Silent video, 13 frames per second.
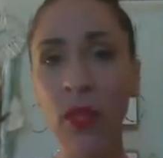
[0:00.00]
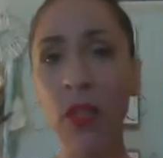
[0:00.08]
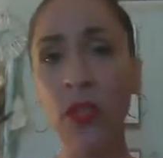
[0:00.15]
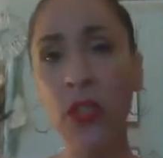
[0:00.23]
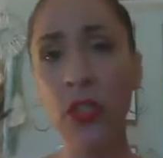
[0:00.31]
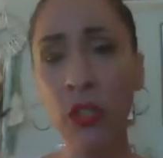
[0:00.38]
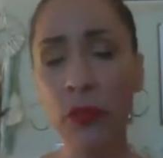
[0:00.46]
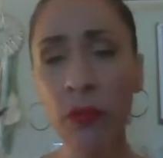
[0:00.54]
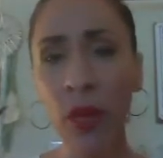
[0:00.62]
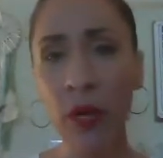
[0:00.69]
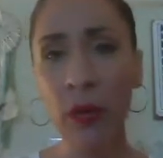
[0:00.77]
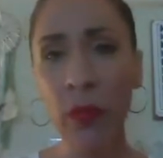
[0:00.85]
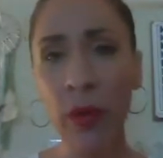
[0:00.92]
Did you
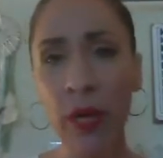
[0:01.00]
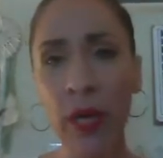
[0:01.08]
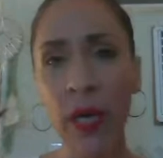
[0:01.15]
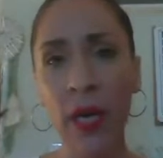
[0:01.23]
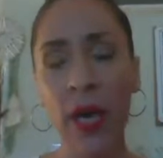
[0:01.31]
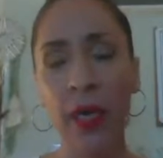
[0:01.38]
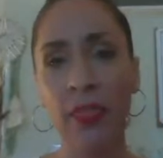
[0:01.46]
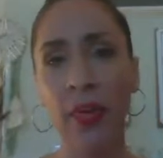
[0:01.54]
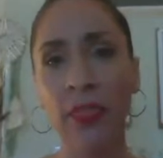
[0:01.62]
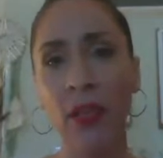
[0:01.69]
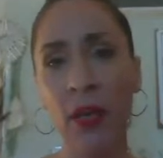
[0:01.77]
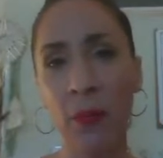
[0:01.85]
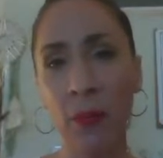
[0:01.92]
know that
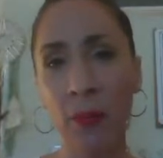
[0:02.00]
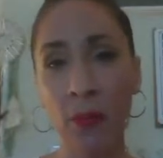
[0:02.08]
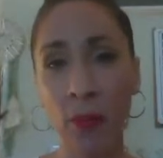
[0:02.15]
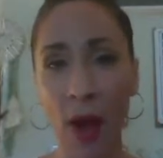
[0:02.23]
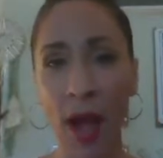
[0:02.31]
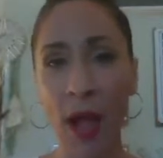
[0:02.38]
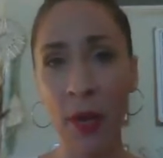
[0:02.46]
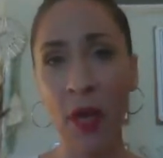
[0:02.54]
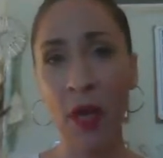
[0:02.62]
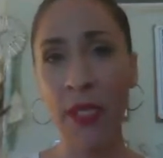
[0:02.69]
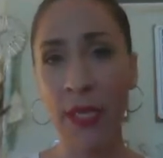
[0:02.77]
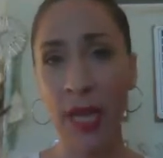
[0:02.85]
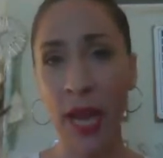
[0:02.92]
the
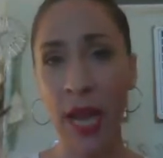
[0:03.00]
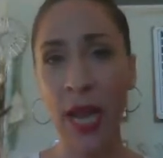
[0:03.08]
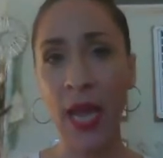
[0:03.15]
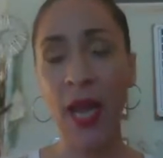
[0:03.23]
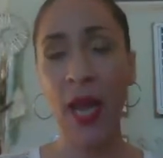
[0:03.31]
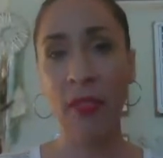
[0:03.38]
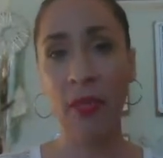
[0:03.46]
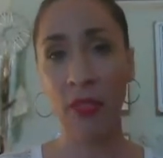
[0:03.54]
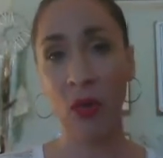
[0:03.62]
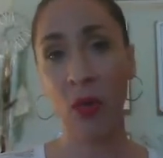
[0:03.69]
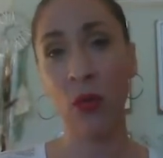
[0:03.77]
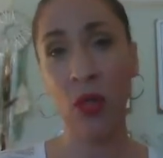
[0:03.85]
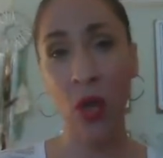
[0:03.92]
primary day that
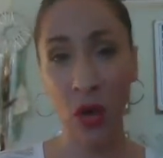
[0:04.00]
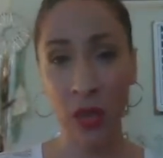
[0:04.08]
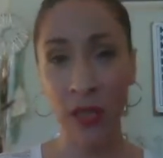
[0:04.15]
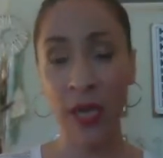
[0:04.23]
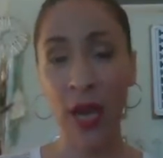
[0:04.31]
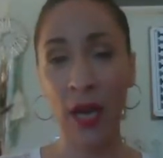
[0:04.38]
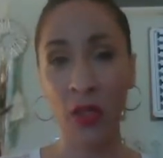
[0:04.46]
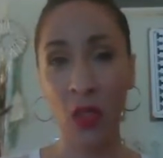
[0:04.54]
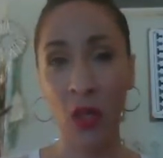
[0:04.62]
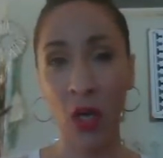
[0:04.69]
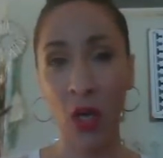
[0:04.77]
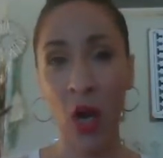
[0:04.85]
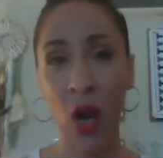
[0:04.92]
those heart attacks
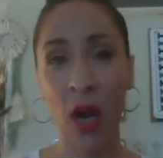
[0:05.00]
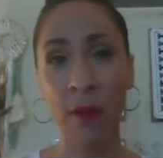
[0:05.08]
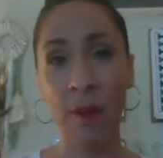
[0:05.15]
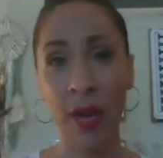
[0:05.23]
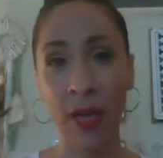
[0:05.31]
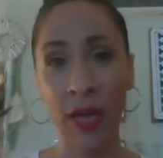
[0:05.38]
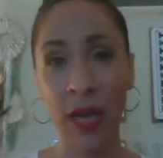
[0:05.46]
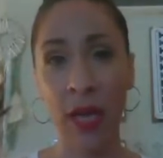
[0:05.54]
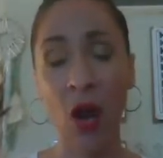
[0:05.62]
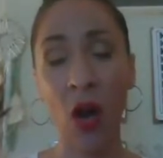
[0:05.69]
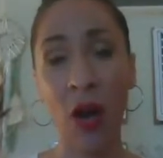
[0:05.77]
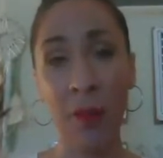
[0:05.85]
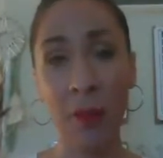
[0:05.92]
occur on Monday
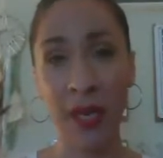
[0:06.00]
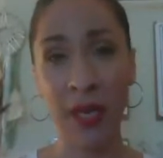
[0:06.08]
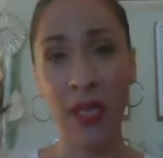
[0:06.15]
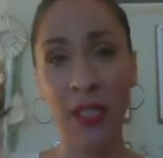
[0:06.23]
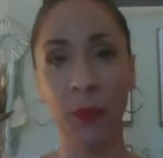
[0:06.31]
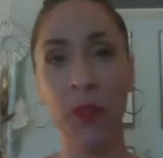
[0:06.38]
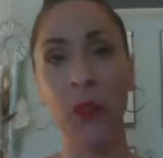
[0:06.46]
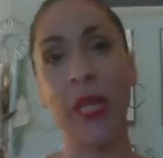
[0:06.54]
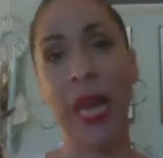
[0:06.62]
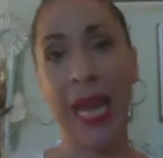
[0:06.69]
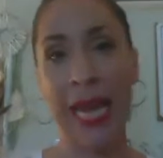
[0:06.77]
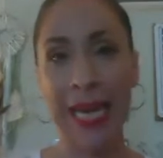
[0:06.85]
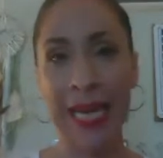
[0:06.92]
are on Mondays between
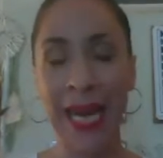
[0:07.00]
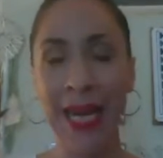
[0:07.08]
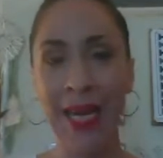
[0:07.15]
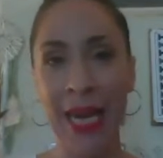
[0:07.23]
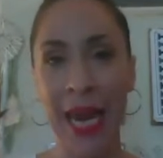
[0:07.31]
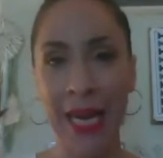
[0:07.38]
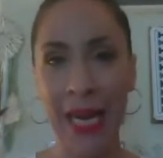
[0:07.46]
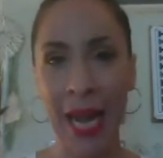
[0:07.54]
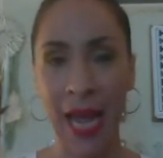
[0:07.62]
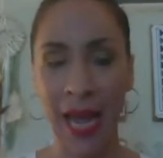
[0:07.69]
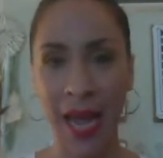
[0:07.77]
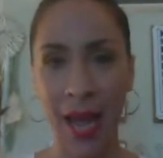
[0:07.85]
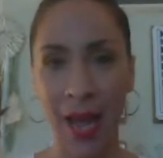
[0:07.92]
8 and 9
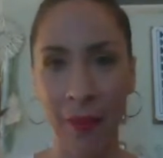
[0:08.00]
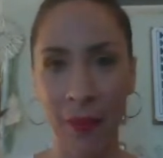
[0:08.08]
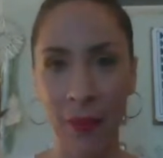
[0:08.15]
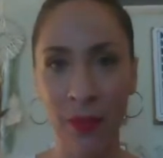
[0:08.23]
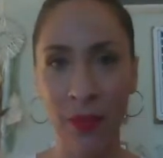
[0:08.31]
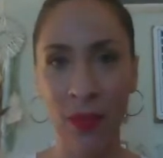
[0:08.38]
a.m.?